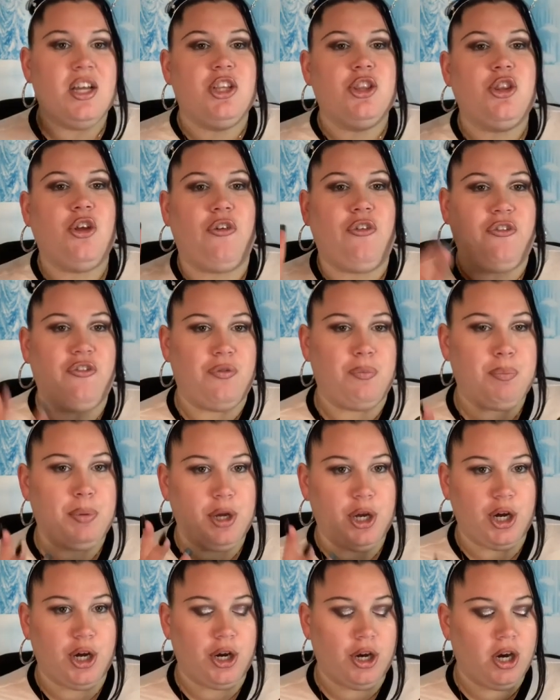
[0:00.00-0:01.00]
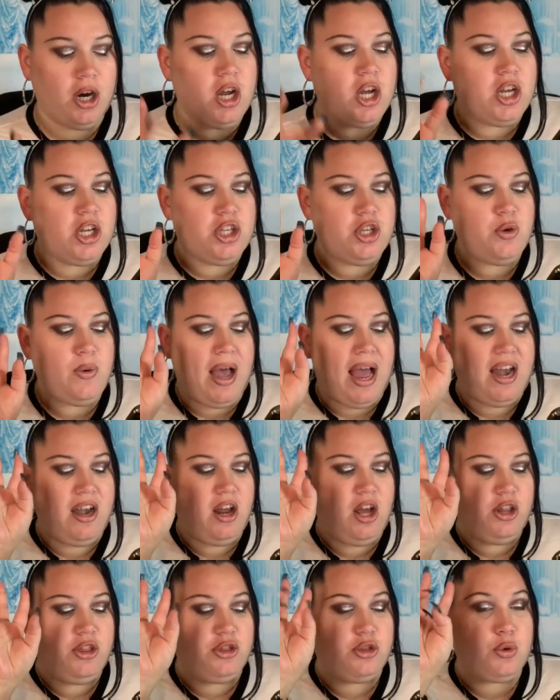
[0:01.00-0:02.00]
The Pure, you had
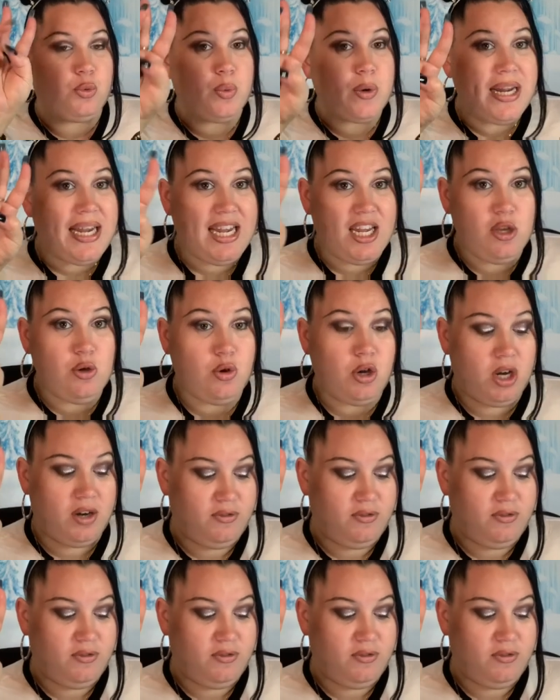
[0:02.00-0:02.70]
three you could